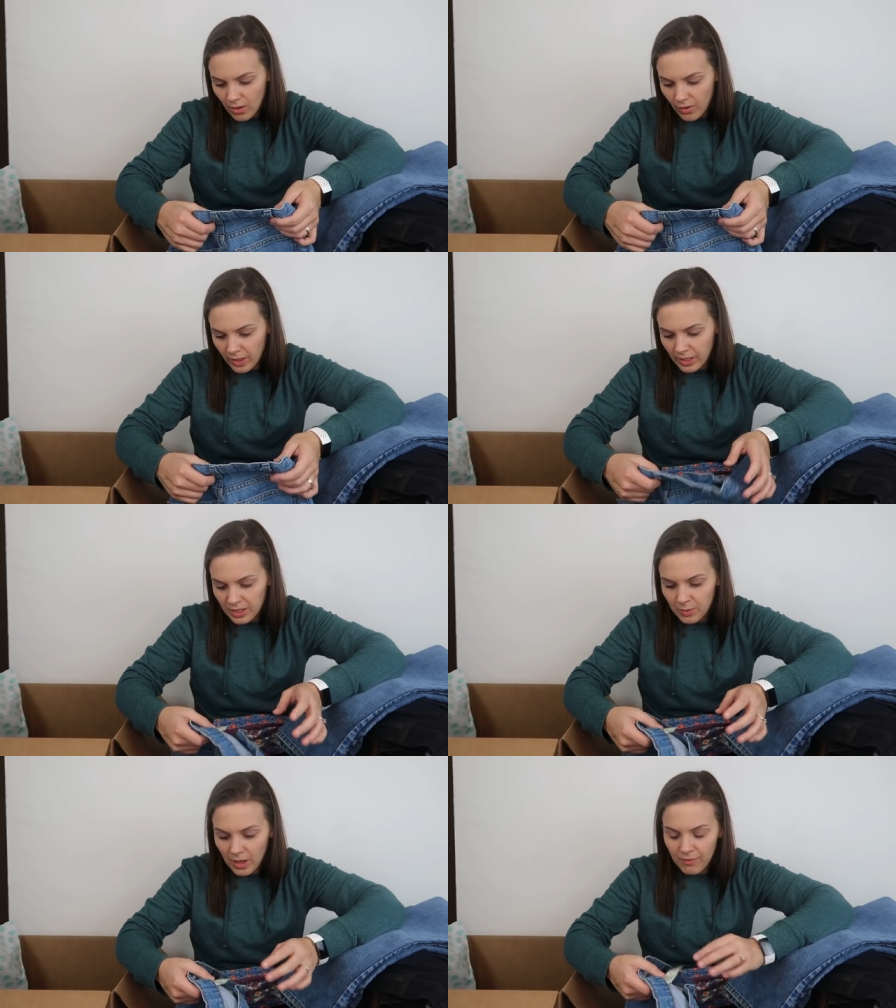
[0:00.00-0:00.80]
All right,
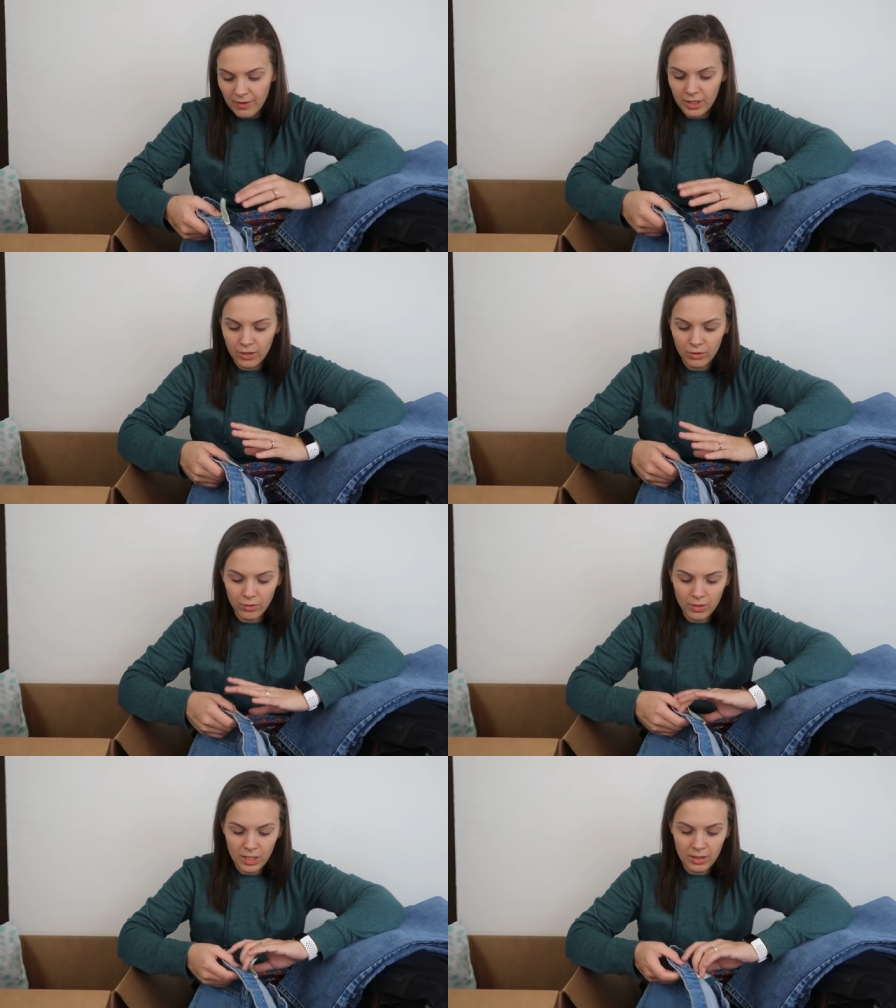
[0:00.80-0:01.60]
next we have Faded
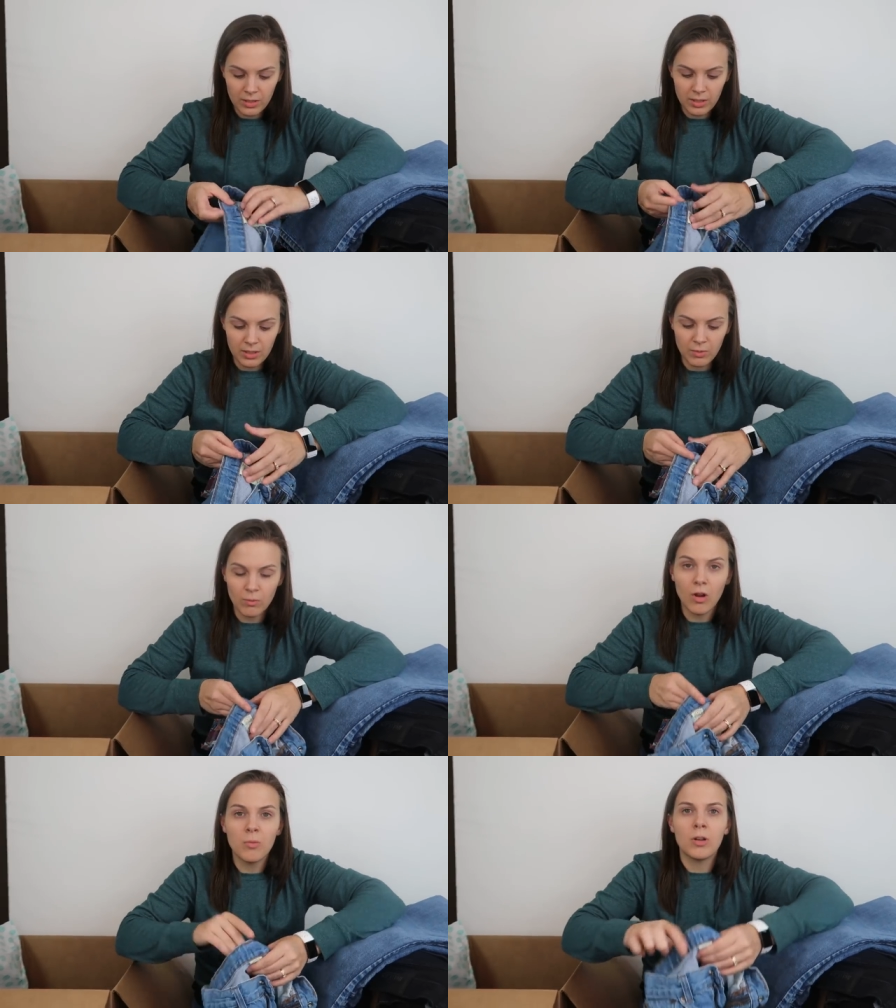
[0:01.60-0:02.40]
Glory. This is a
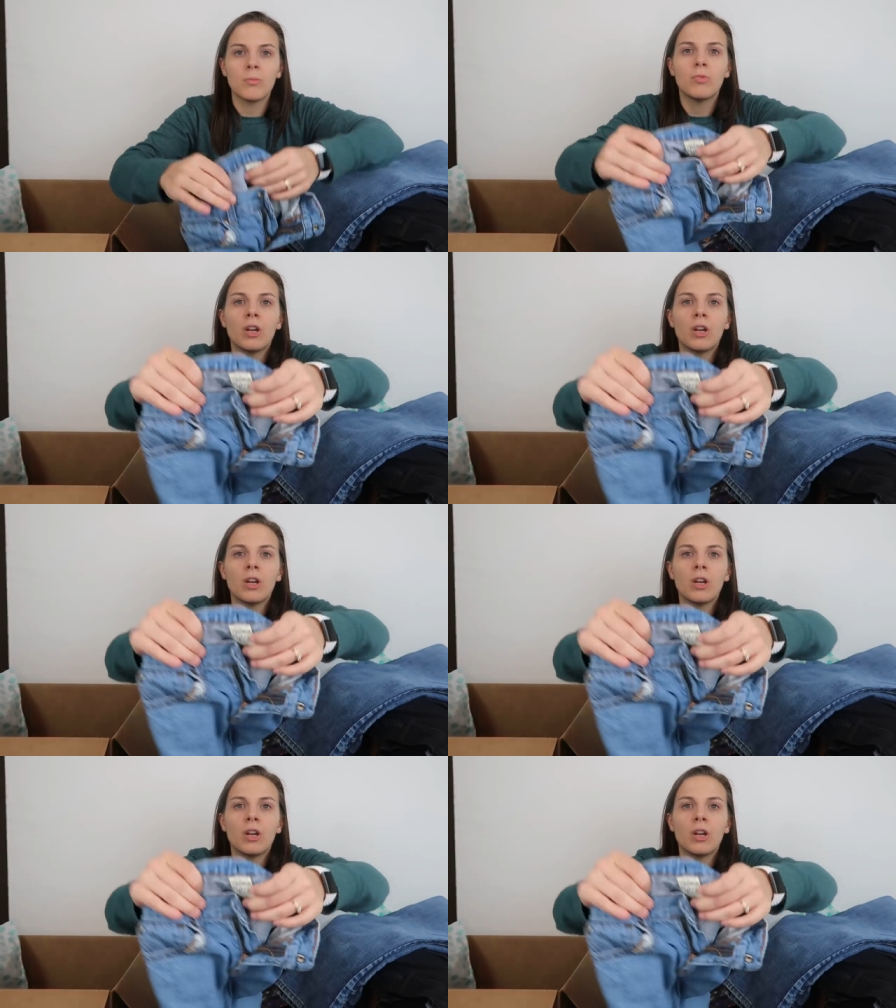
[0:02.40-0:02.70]
Walmart